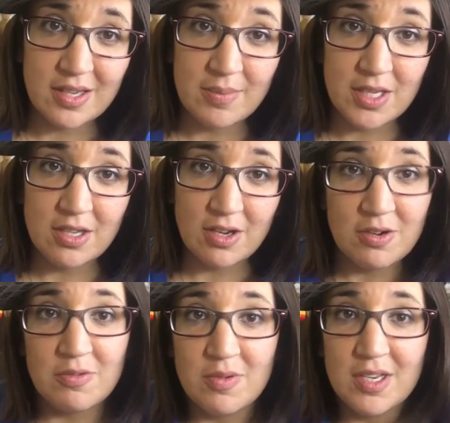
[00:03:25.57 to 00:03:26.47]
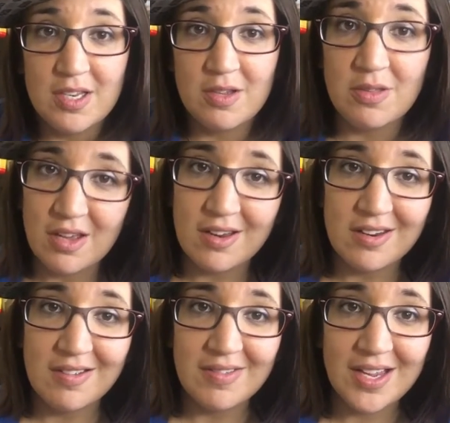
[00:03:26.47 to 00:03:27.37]
let me know what you
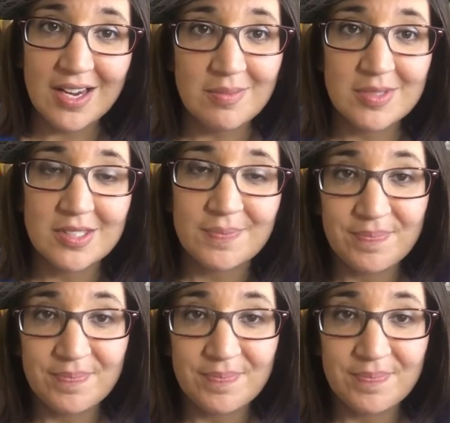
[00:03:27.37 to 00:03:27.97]
thought of the items.